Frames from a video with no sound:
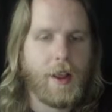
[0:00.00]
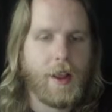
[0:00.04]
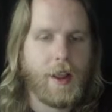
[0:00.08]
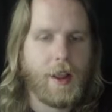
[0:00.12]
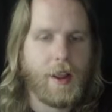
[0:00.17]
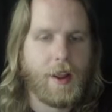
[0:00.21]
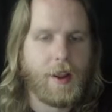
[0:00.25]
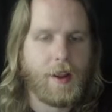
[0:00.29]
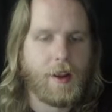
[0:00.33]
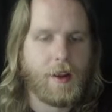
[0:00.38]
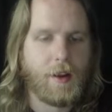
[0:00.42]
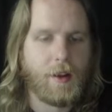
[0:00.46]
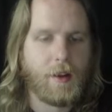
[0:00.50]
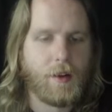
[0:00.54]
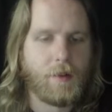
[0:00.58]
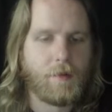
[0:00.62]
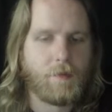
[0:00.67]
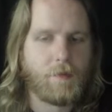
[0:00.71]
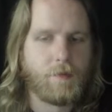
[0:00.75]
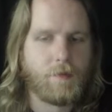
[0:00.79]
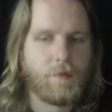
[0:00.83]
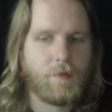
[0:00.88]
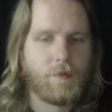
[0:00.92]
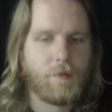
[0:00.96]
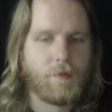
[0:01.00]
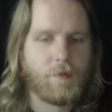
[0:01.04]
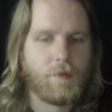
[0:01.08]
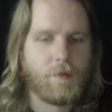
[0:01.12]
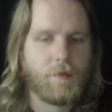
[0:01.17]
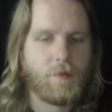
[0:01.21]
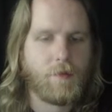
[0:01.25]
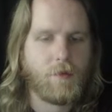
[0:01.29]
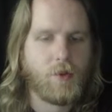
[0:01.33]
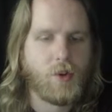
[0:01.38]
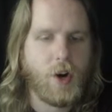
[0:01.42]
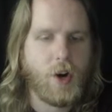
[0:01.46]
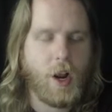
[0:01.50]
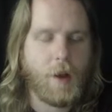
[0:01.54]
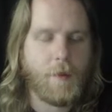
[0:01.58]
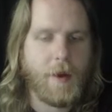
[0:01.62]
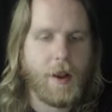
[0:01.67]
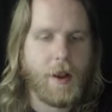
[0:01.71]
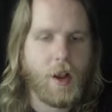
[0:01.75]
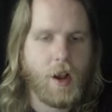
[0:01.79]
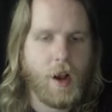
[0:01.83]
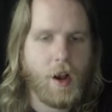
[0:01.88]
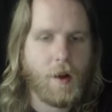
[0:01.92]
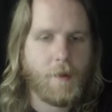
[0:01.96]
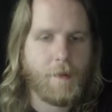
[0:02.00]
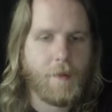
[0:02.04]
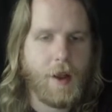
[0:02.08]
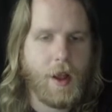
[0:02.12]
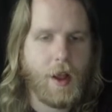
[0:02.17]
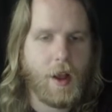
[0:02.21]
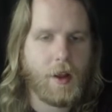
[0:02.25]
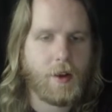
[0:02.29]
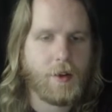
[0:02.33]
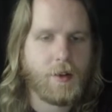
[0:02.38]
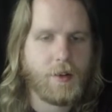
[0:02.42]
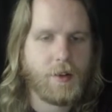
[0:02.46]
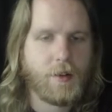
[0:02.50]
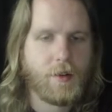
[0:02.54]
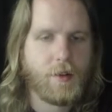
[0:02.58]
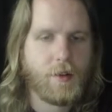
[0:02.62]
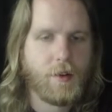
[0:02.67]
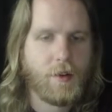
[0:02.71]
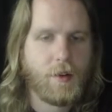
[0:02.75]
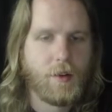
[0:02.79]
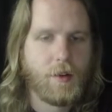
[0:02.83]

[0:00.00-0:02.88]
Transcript: a trial by combat,